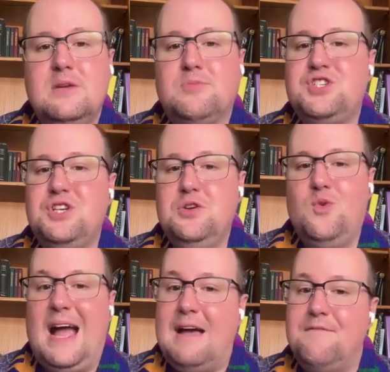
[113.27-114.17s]
Number
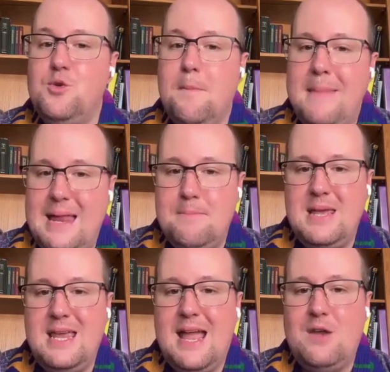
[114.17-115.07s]
two, have you met
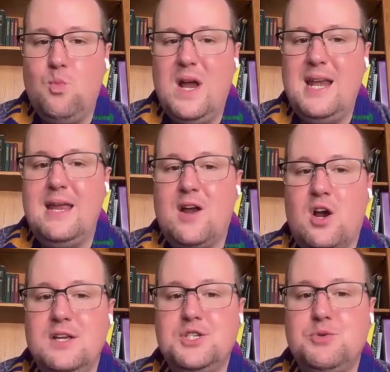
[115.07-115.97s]
me, and when in
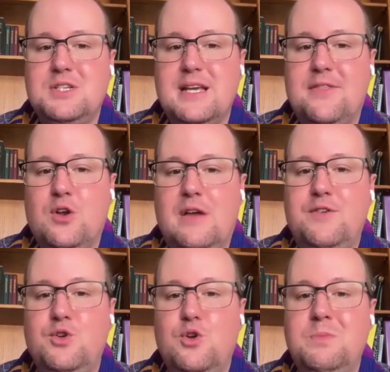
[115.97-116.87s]
our history together
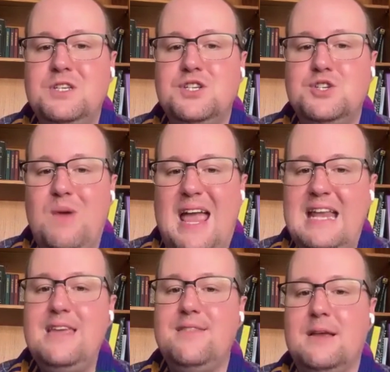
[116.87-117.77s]
have you known me to do
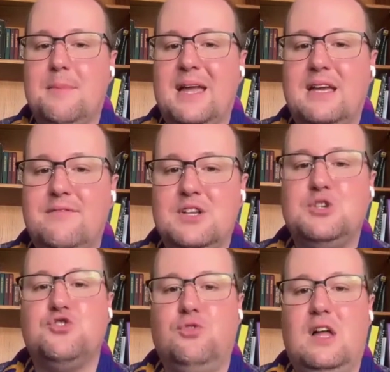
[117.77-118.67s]
anything by
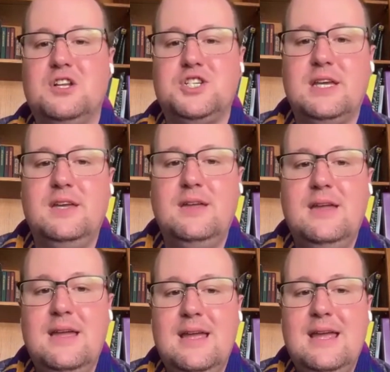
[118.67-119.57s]
conventional logic?
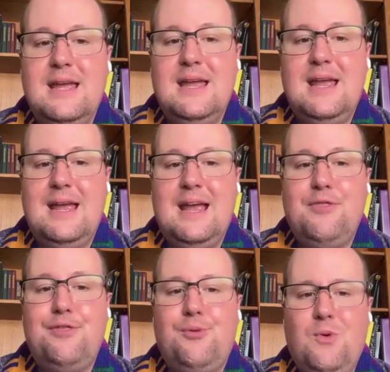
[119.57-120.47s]

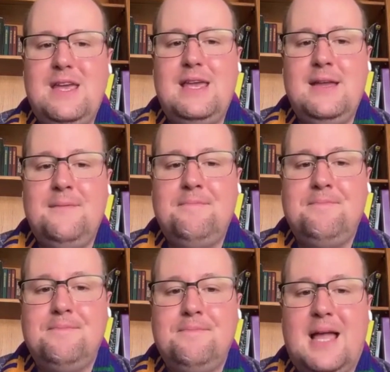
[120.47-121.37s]
And three,
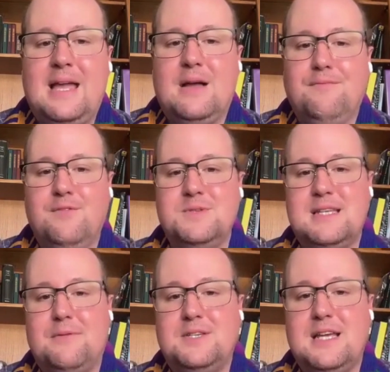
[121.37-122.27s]
I come from
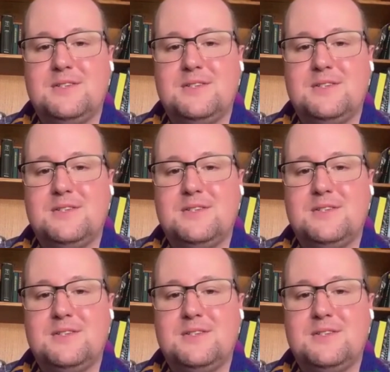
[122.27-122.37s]
South